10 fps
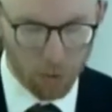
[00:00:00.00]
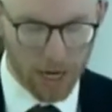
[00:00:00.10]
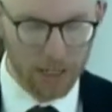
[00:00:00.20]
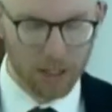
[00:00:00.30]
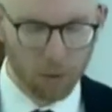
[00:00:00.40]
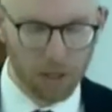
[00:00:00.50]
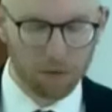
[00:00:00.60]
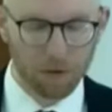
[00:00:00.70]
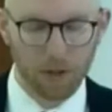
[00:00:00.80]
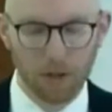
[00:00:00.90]
the ways that
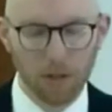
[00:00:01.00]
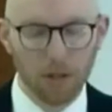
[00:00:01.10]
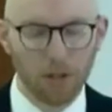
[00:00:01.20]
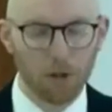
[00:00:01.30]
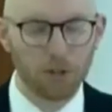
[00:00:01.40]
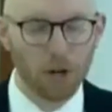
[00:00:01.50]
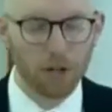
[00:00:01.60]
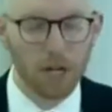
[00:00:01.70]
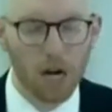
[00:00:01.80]
we've used our